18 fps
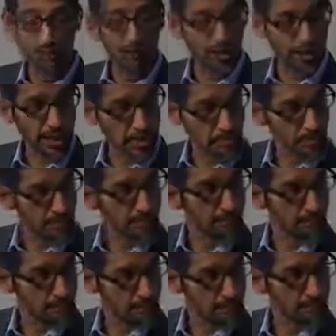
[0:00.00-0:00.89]

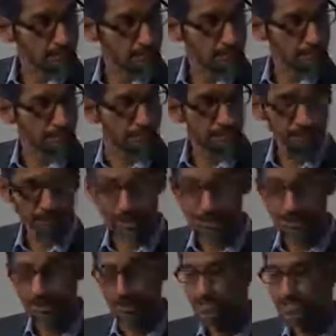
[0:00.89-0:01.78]
collaborative team. I
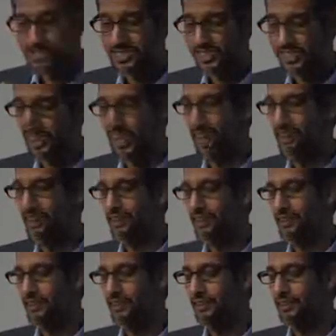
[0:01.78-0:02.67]
think at our
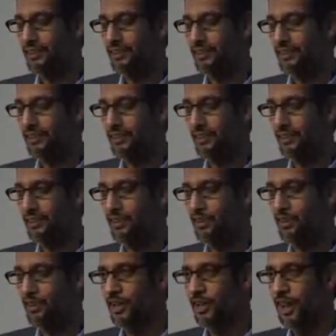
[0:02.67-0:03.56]
scale,
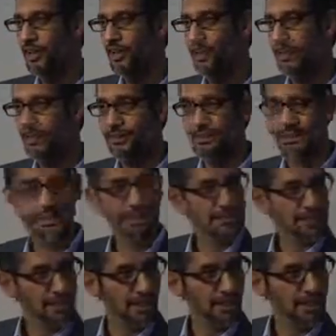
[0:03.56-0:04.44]
you can't get
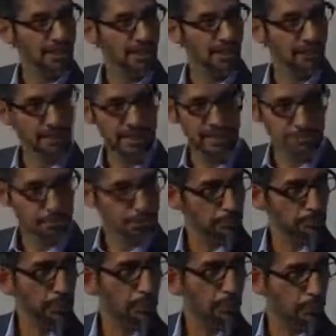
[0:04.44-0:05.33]
things done unless
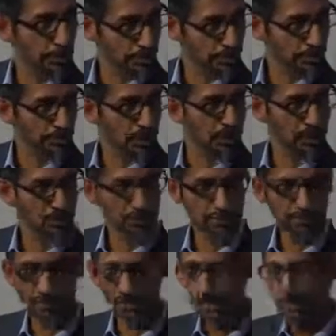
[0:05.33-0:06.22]
people work
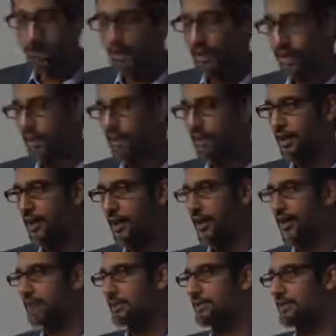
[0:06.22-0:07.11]
together. So
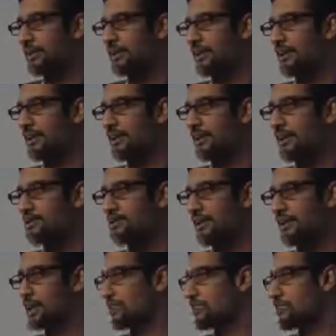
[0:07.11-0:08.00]

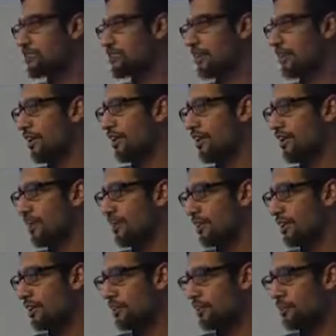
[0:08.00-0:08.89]
I invest a lot
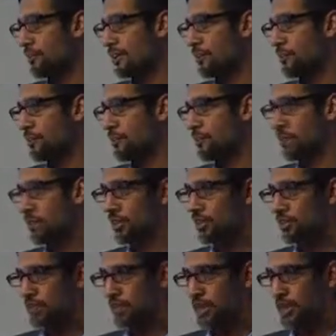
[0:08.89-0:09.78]
of time in
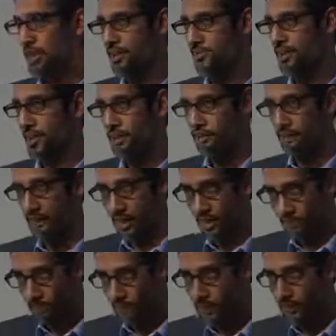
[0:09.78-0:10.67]
making sure I attract the
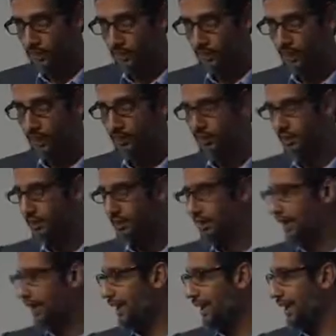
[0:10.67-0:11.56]
right people
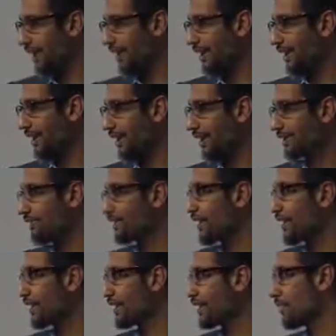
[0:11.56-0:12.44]
and
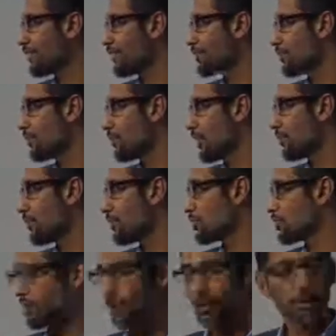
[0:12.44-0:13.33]
create a culture by
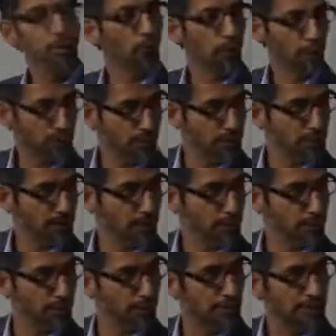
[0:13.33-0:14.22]
which we all work
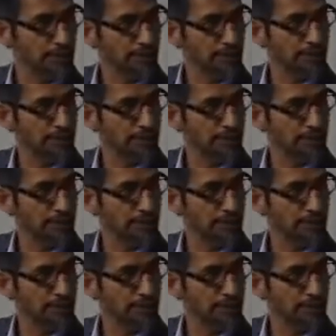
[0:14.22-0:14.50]
together well.